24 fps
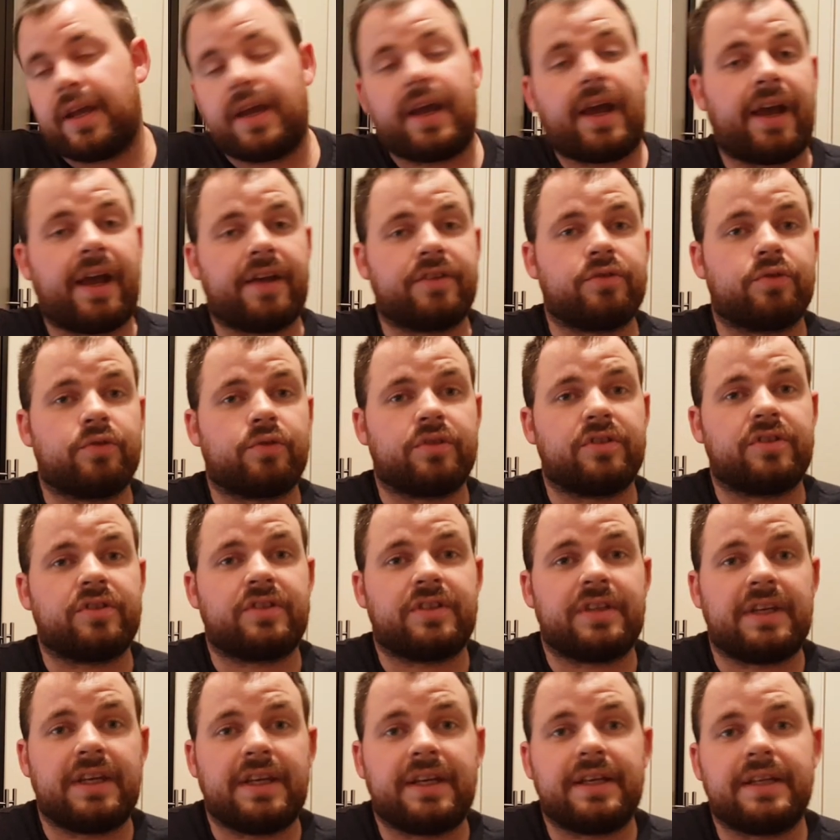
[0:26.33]
As you can
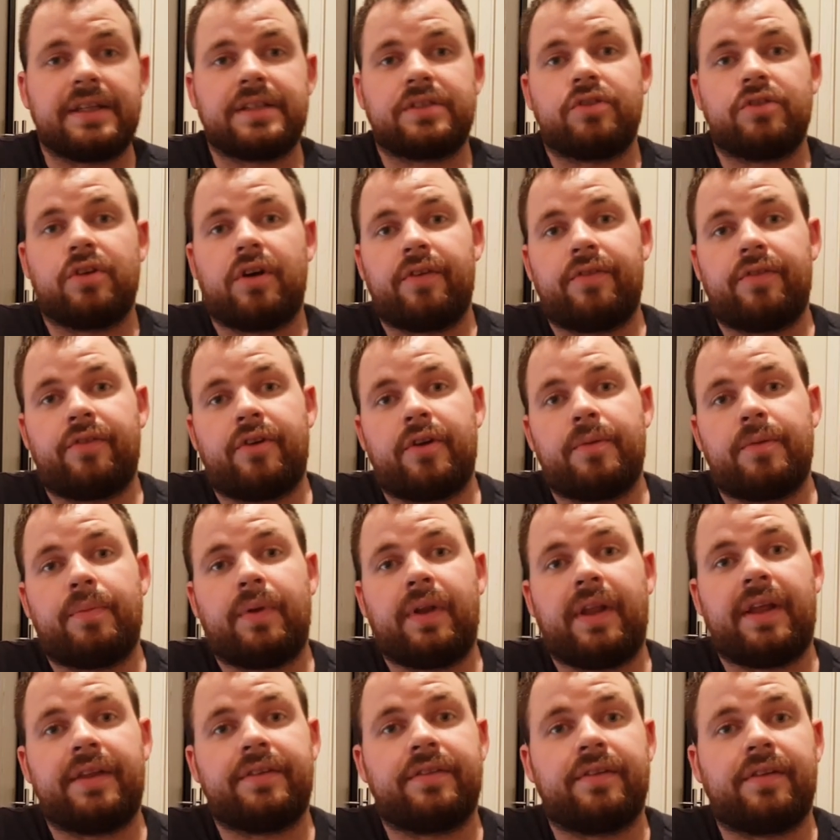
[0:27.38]
see, it's not a very
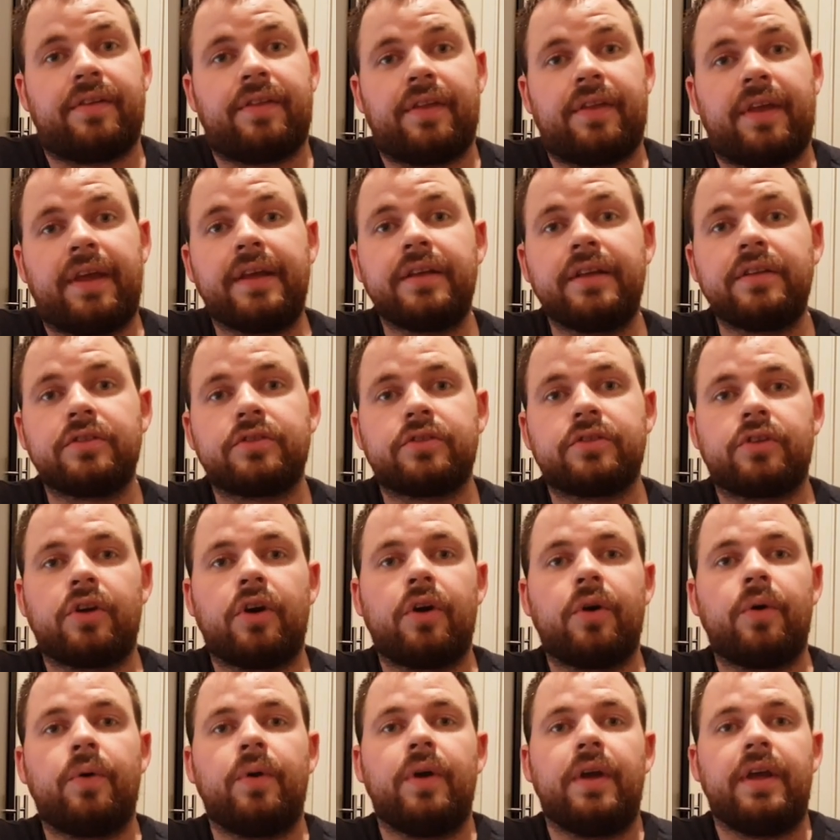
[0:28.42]
pleasant thing.
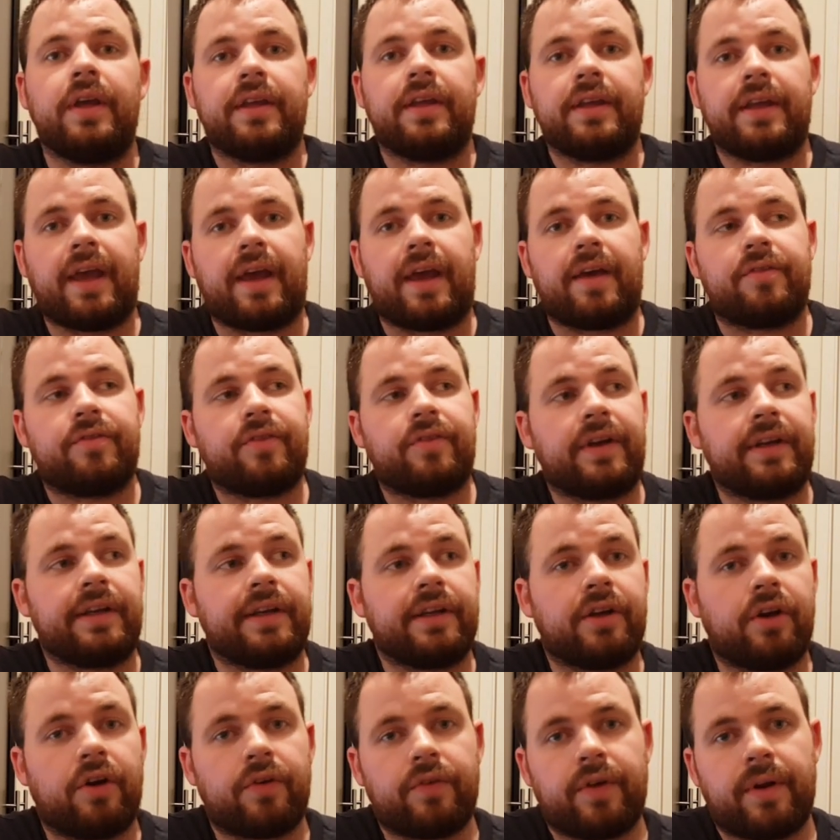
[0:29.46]
So yeah,
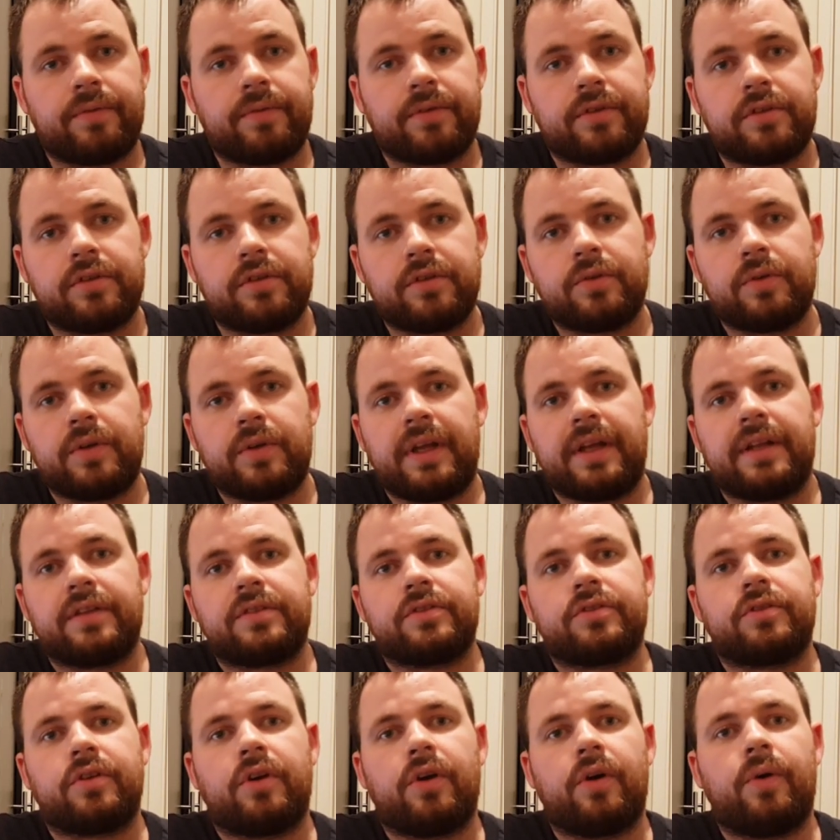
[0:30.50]
finally got around to doing it.
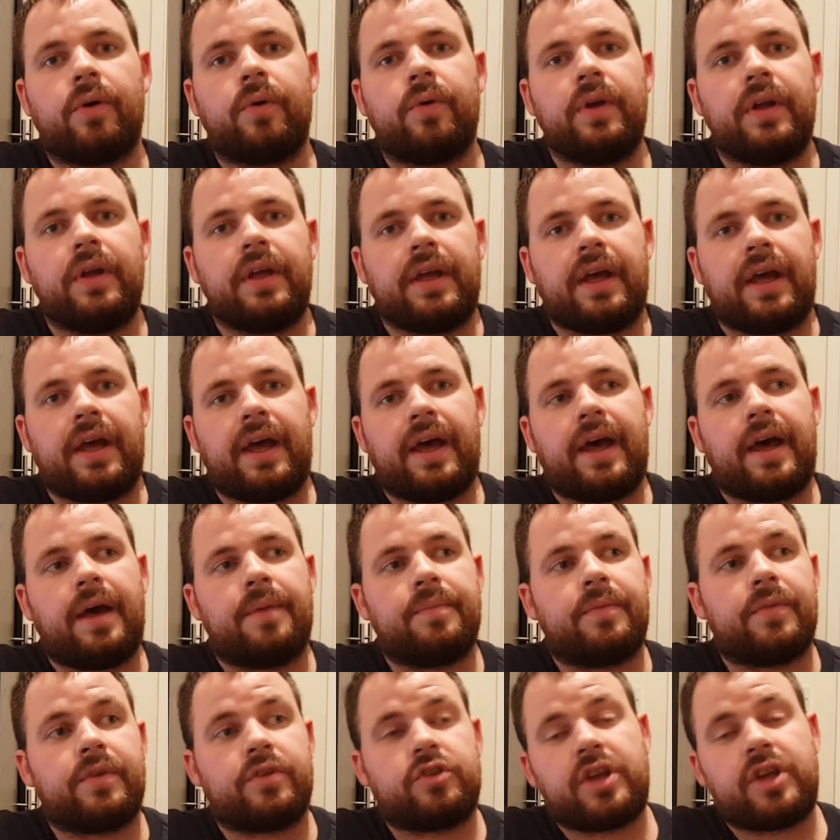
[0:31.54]
So
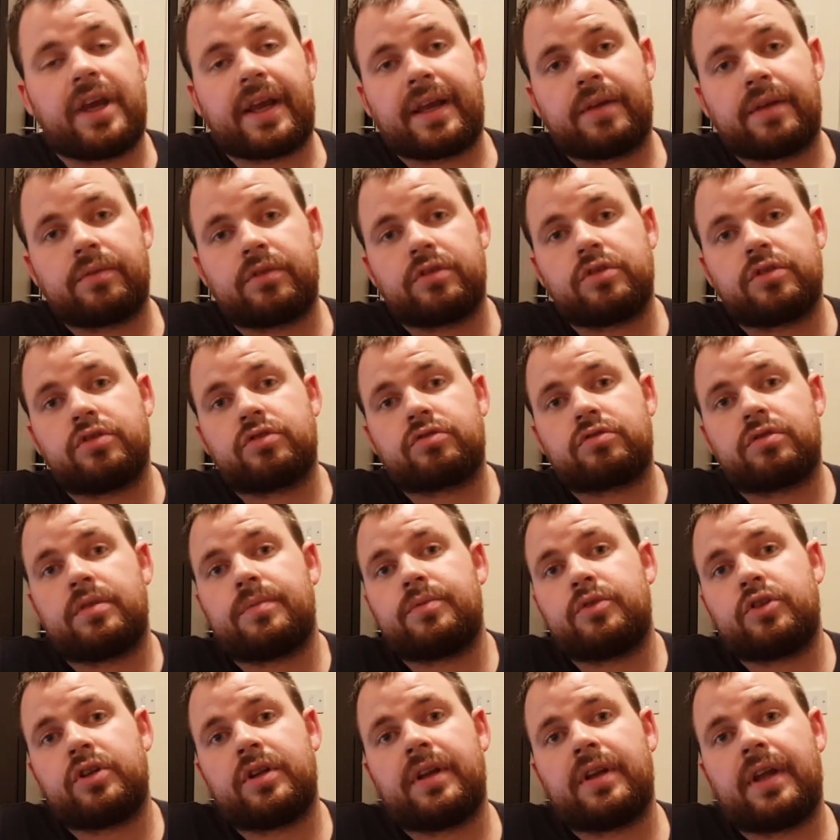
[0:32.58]
check out the
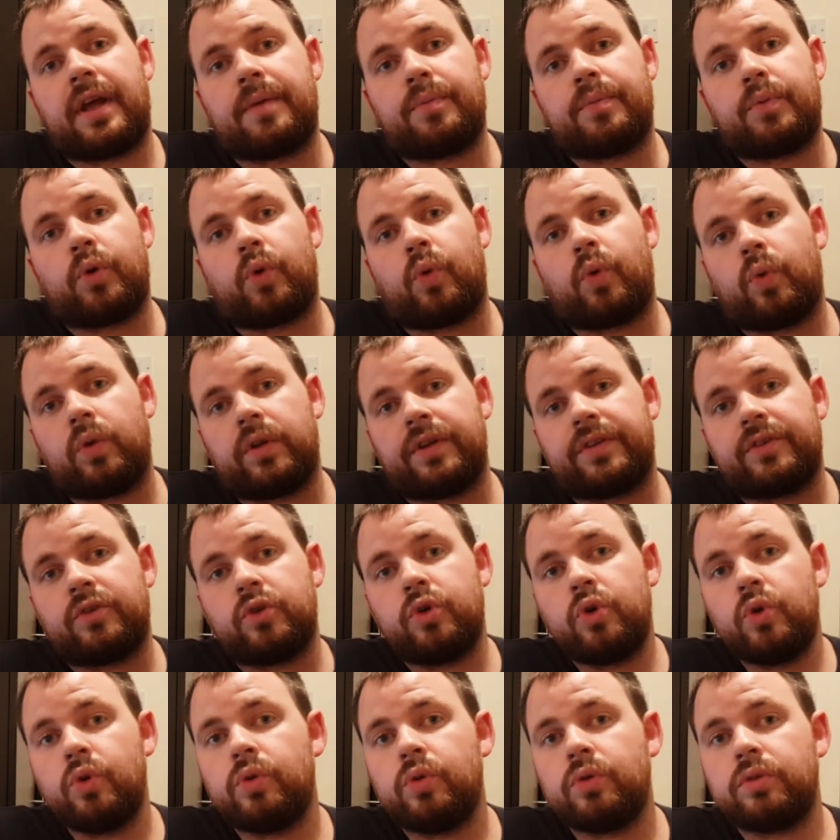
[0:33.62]
description. I put all the
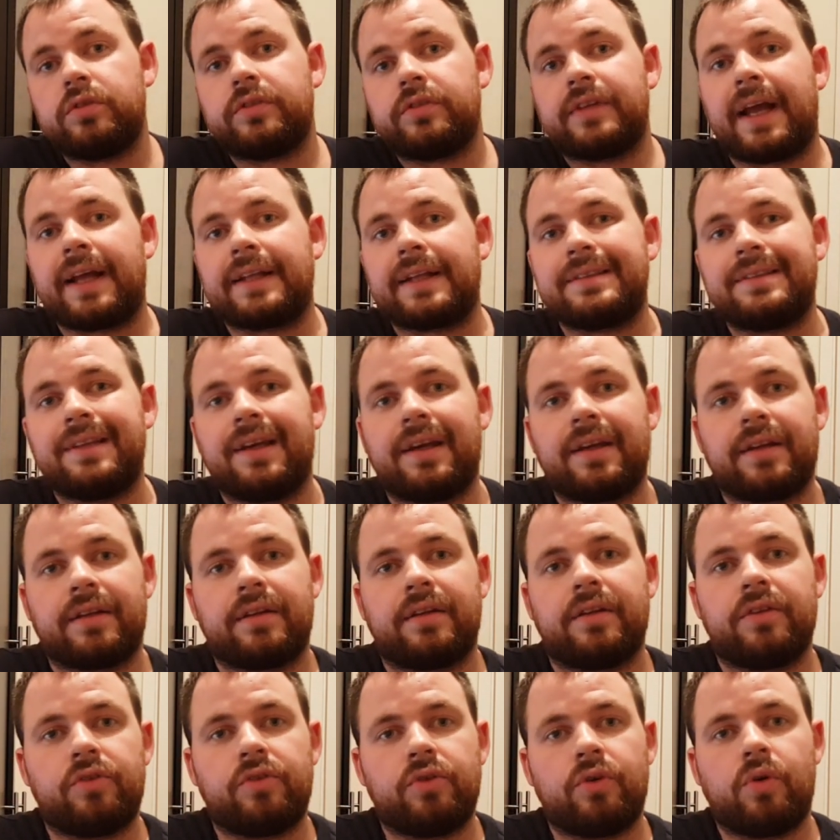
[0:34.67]
tools and
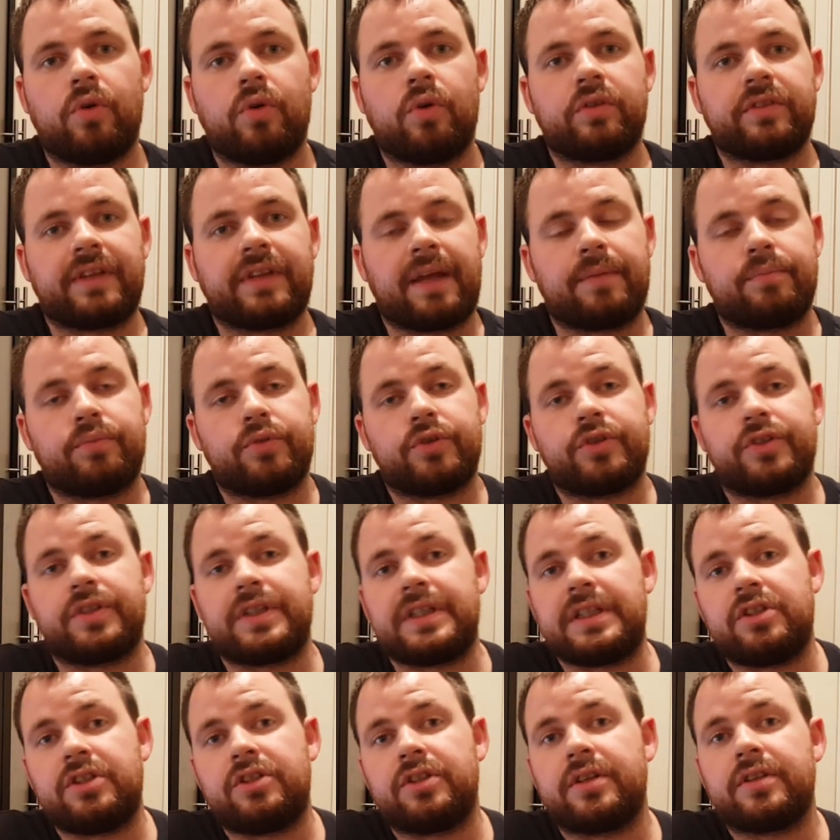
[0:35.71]
tightening torques and
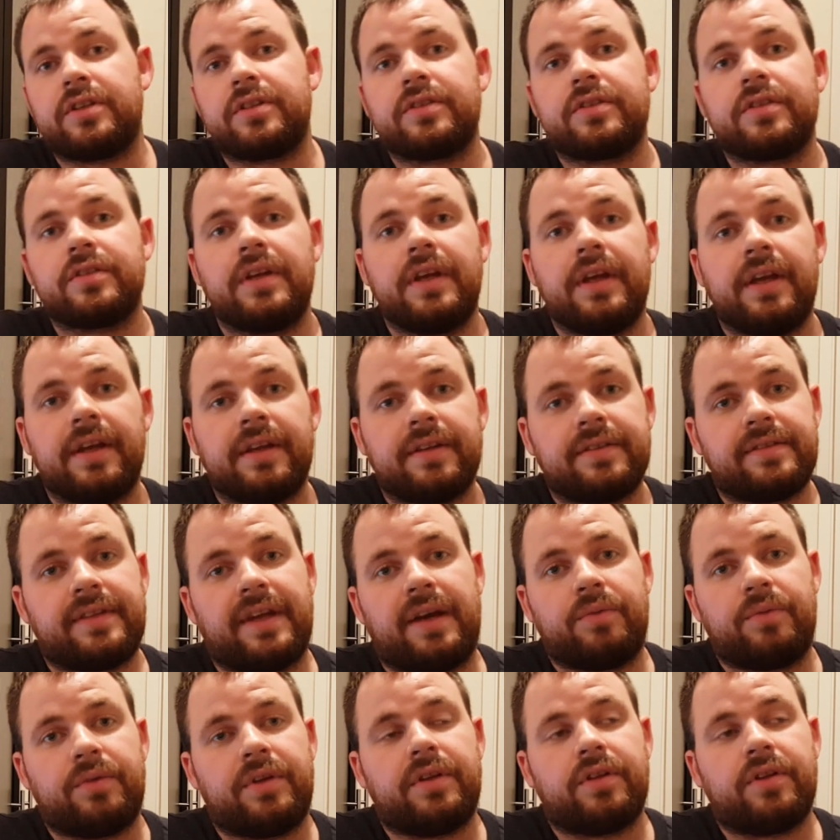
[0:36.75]
procedures
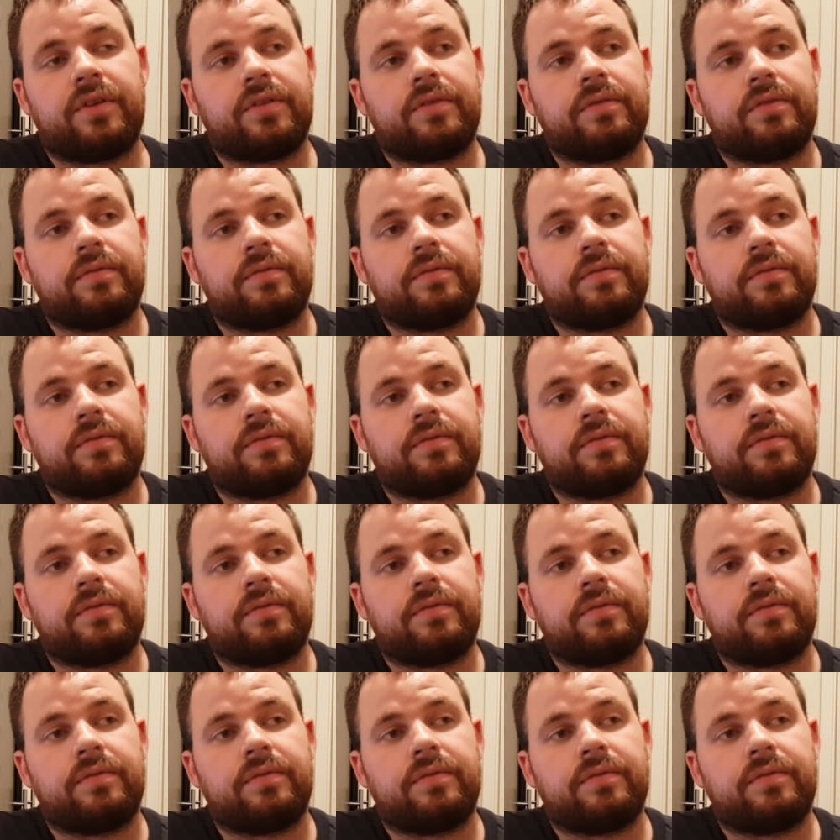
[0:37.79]
down in